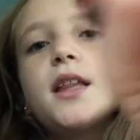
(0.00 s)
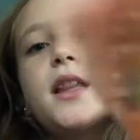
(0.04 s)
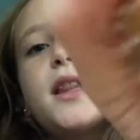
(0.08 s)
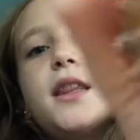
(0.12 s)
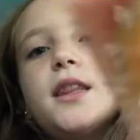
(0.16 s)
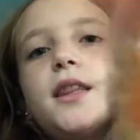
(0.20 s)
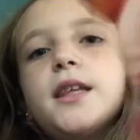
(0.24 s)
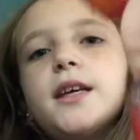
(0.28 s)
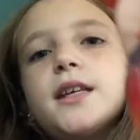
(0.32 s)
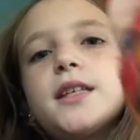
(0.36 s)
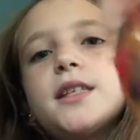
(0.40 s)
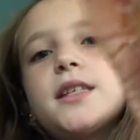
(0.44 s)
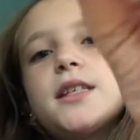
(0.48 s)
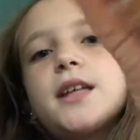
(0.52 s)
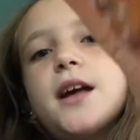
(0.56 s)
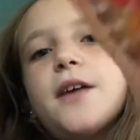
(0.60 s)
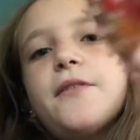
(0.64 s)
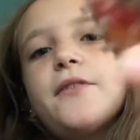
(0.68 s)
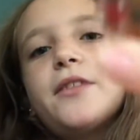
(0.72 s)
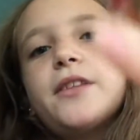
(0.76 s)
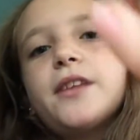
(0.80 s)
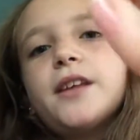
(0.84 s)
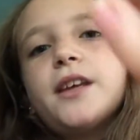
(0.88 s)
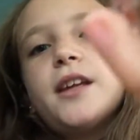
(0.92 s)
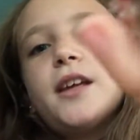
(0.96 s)
This
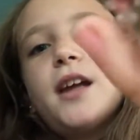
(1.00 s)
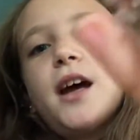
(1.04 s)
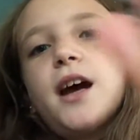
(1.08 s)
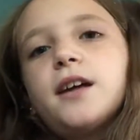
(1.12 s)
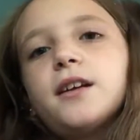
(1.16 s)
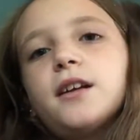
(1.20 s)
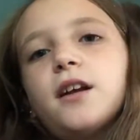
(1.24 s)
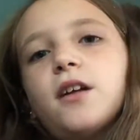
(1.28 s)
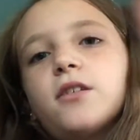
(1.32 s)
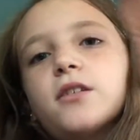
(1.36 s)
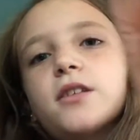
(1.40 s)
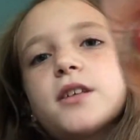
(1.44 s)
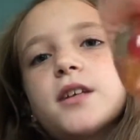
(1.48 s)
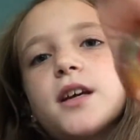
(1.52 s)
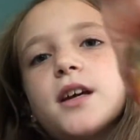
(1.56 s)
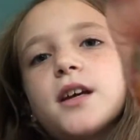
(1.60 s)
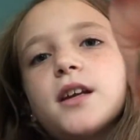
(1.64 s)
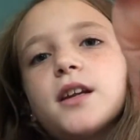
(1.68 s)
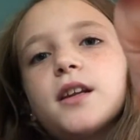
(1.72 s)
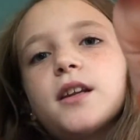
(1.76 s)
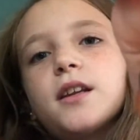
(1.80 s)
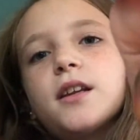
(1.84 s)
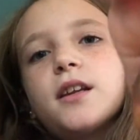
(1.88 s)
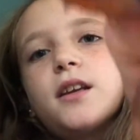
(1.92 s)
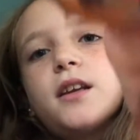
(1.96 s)
definitely a 9 out of
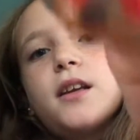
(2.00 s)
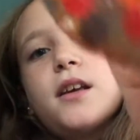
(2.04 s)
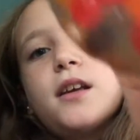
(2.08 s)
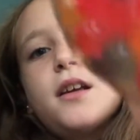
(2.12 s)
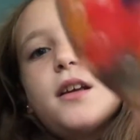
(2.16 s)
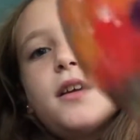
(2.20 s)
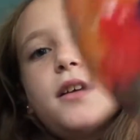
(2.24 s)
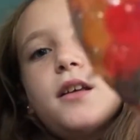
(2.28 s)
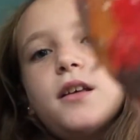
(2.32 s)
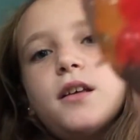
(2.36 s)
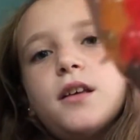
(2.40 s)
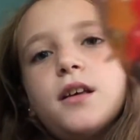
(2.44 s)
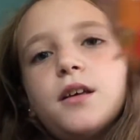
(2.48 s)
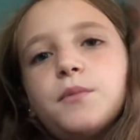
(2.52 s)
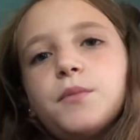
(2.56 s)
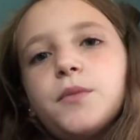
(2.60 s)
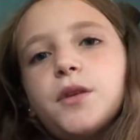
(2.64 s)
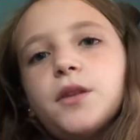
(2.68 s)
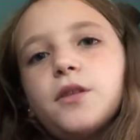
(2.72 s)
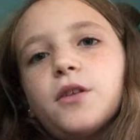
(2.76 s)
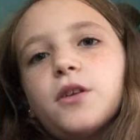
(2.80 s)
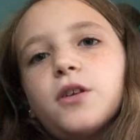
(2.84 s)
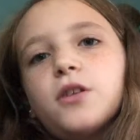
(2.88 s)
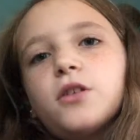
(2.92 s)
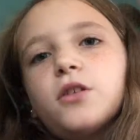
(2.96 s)
10. And
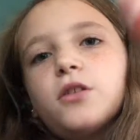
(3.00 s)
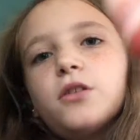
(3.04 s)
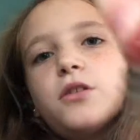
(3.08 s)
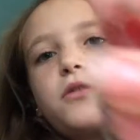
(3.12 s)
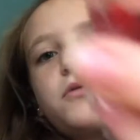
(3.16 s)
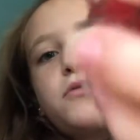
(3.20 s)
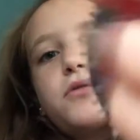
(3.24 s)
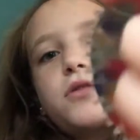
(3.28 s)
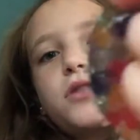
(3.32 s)
look at all those